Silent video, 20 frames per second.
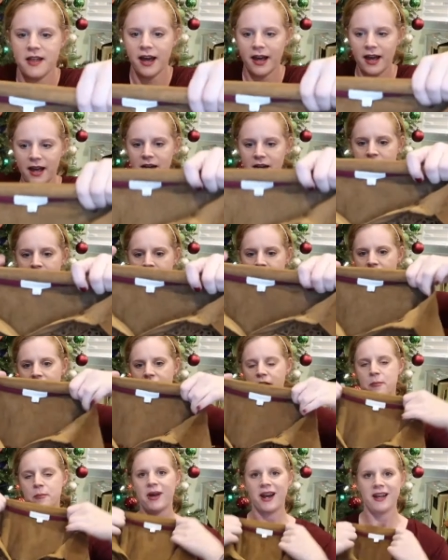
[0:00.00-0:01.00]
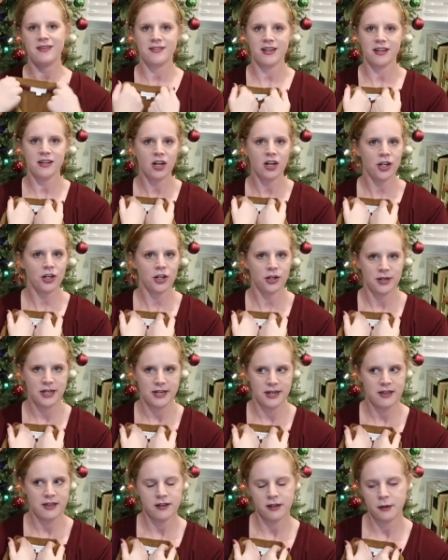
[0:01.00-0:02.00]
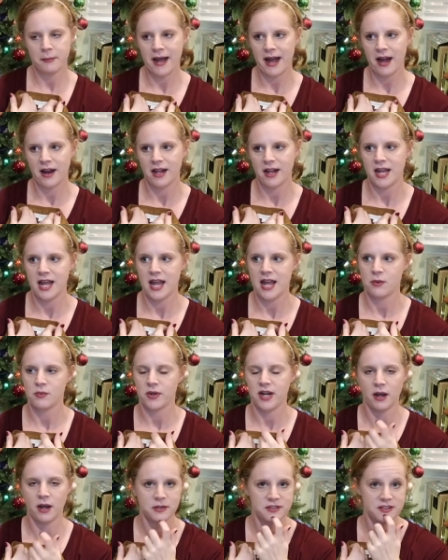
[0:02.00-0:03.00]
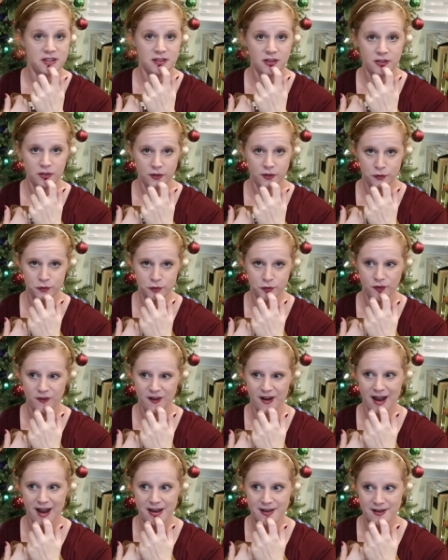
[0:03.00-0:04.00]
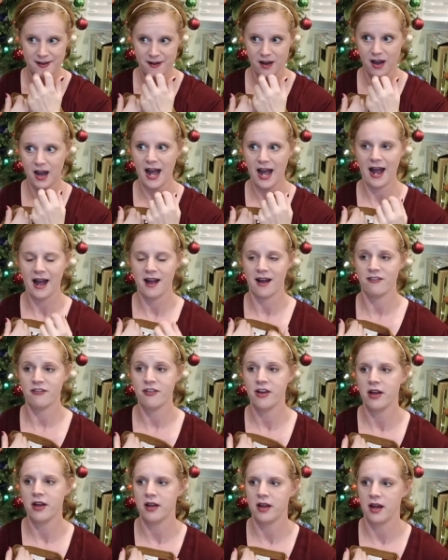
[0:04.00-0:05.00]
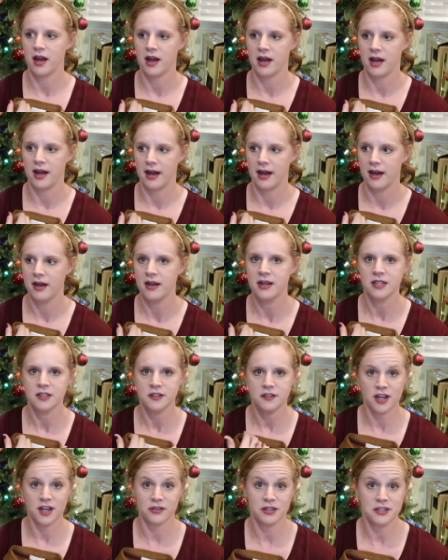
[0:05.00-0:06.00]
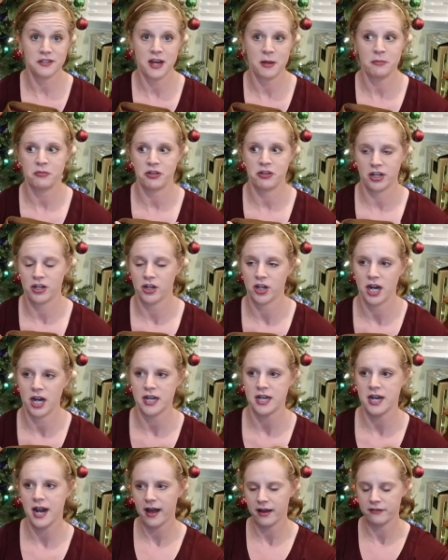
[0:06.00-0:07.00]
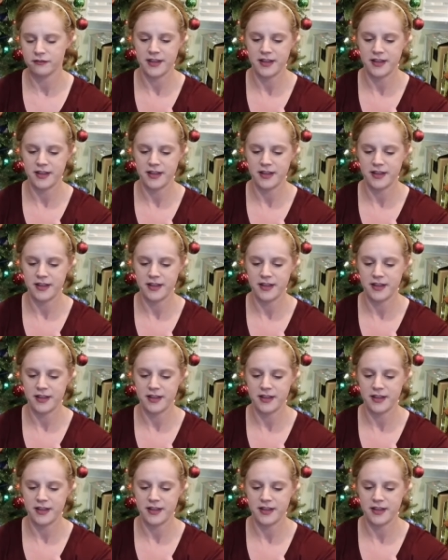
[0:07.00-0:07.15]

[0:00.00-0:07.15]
that. But I did not know anything about it. And when I was in the thrift store, I did not have cell reception, or I didn't have